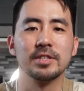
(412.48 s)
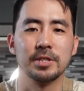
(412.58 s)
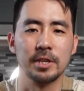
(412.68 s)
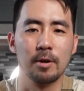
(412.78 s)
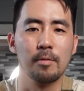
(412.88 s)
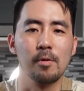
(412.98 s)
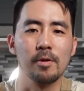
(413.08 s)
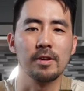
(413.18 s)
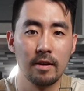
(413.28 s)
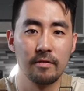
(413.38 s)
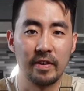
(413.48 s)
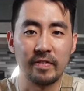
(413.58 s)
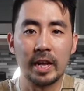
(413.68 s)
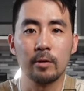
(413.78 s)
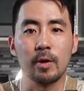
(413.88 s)
single pour.
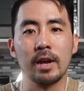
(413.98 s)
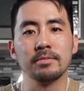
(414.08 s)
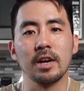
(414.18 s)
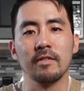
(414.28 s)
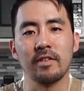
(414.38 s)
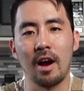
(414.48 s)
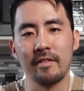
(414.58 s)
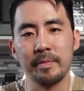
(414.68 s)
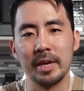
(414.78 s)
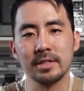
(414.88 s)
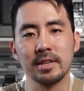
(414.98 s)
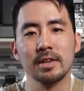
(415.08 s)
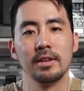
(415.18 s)
15 grams of coffee beans,